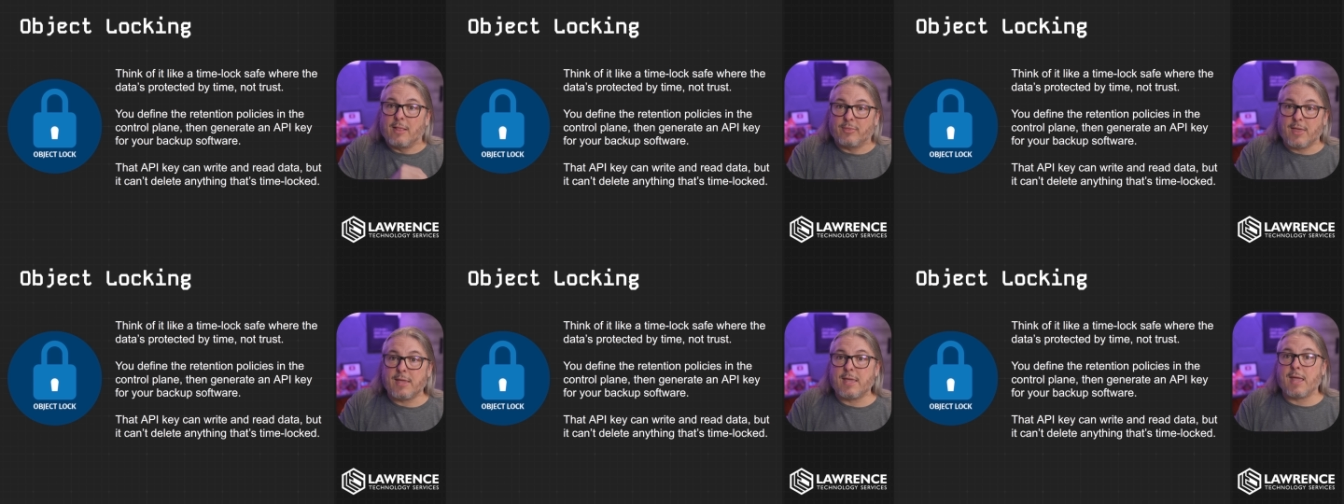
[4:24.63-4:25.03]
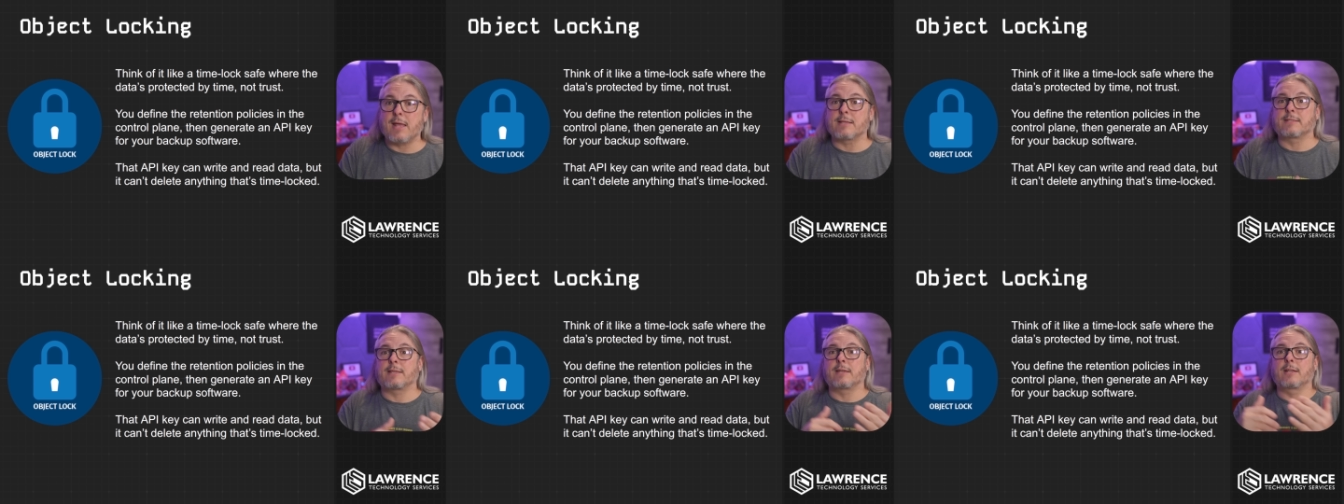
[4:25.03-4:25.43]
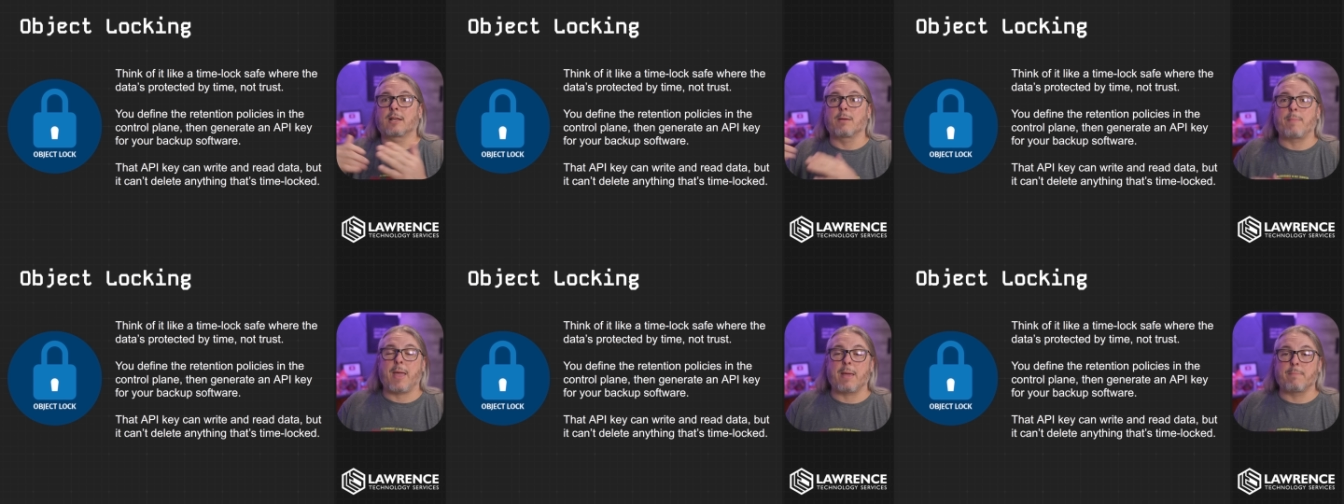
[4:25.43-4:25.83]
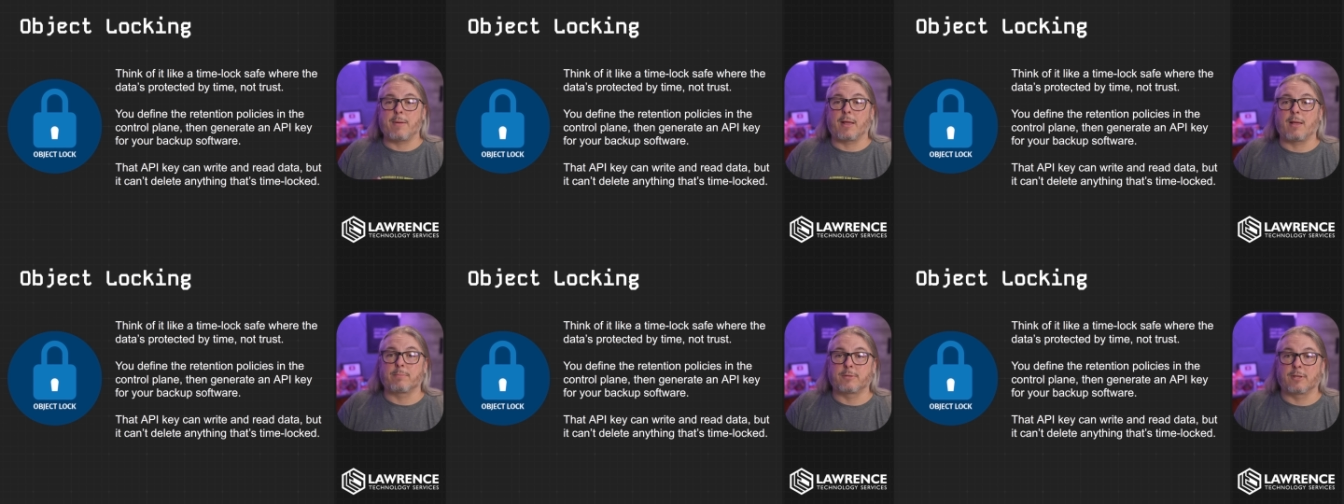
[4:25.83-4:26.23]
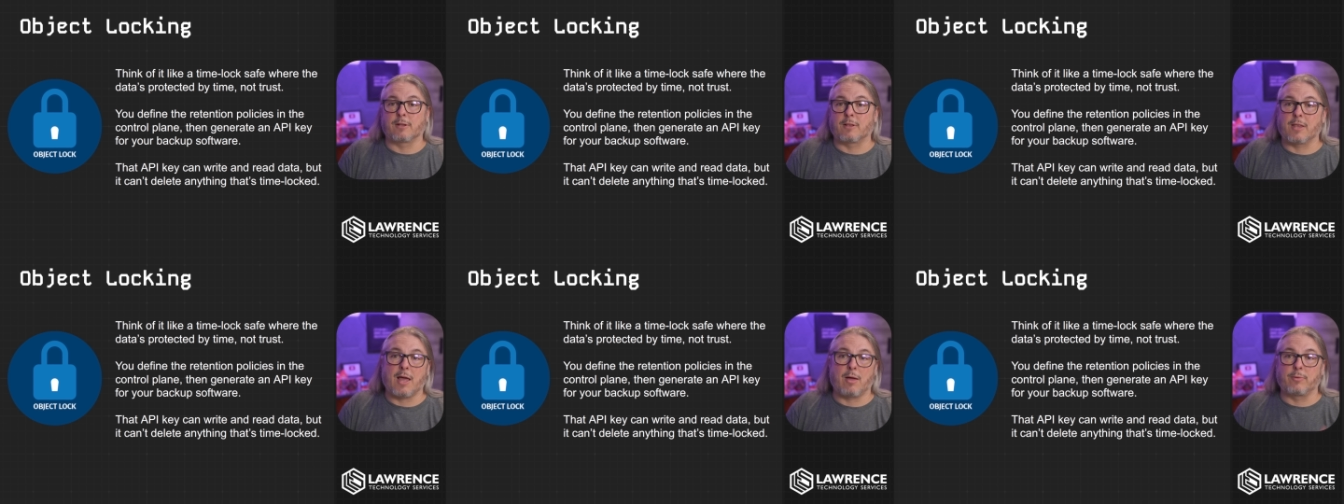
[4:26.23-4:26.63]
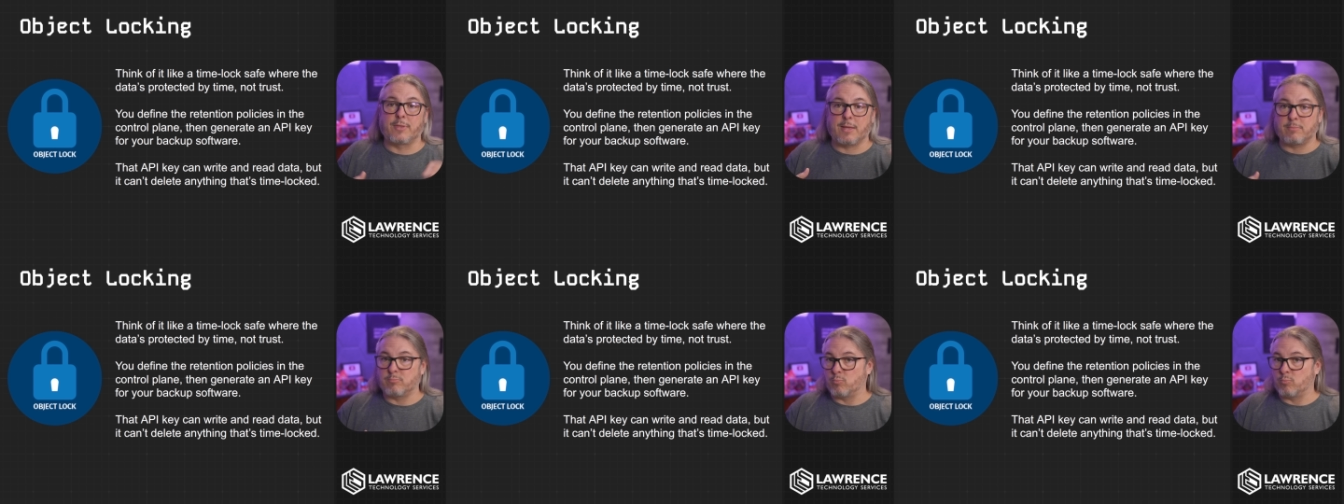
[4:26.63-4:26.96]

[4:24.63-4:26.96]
they can't send a command back up to the cloud that